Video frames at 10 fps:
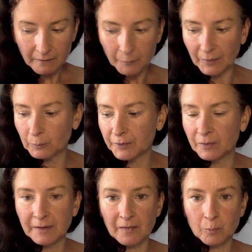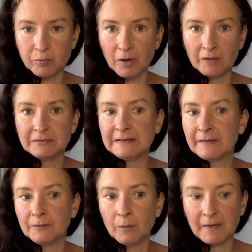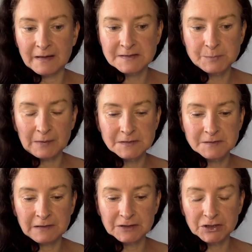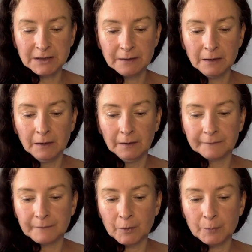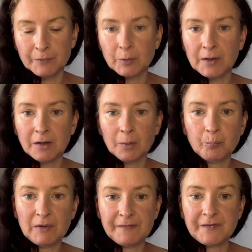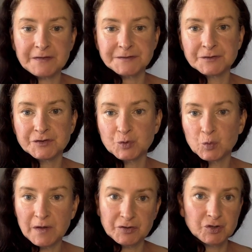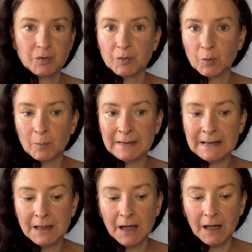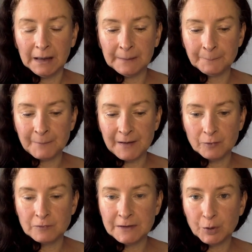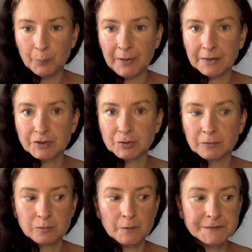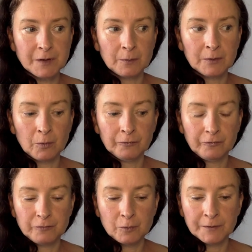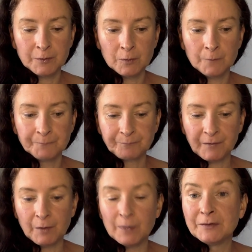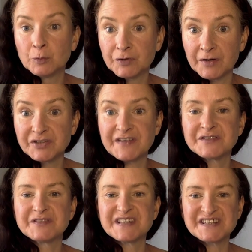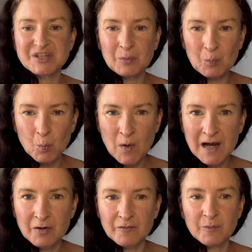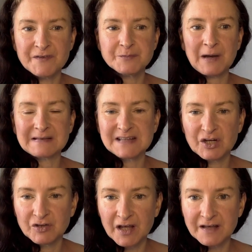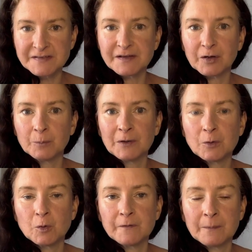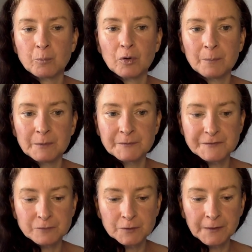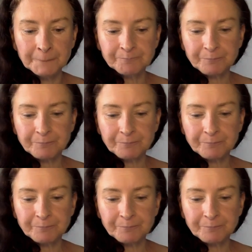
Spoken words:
But you can get them privately. They're not that expensive, actually. So between a breath test and a stool test, you can normally get a really good picture of what's going on for your, in your digestive system, and where this bacteria is that can be causing problems for you.